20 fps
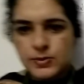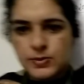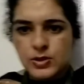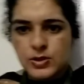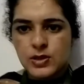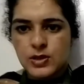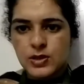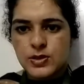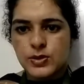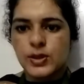
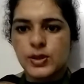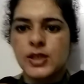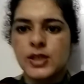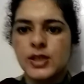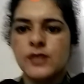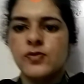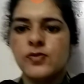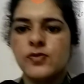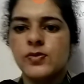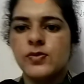also
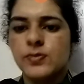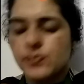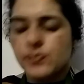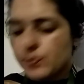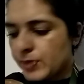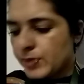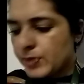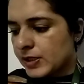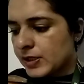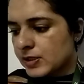live.
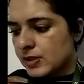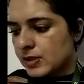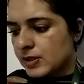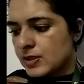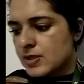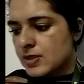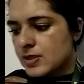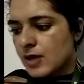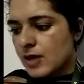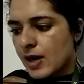
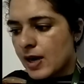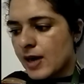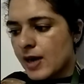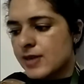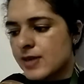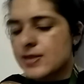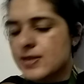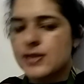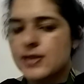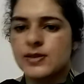Beetles,
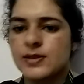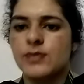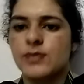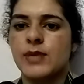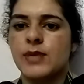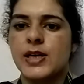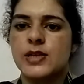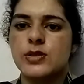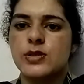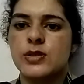ants and
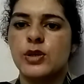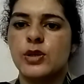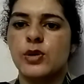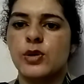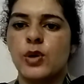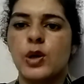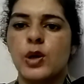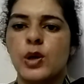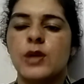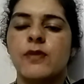termites, they
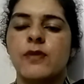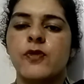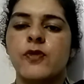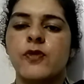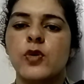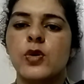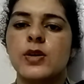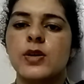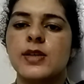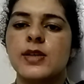all
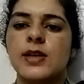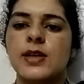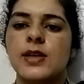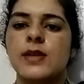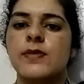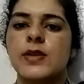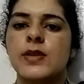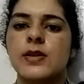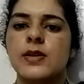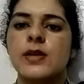four they
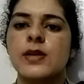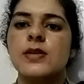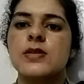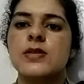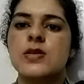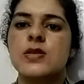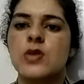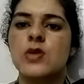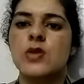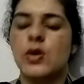live in the
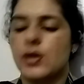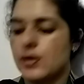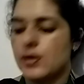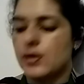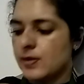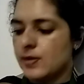soil.